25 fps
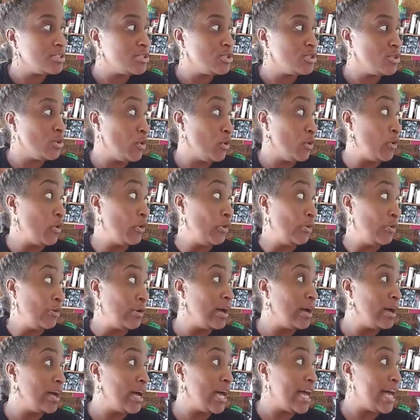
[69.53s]
So
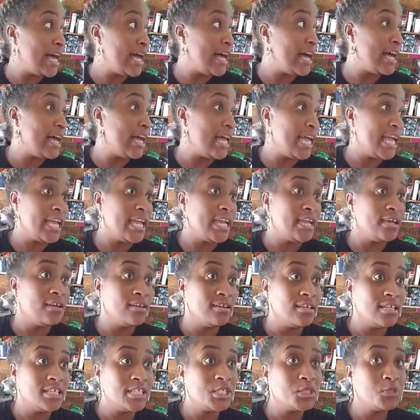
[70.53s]
I
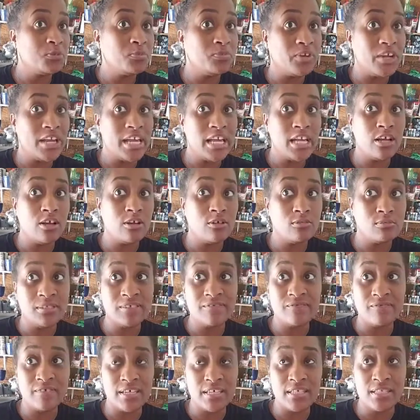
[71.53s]
sprayed Home
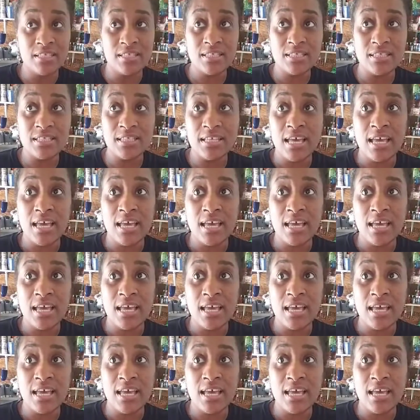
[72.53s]
Defense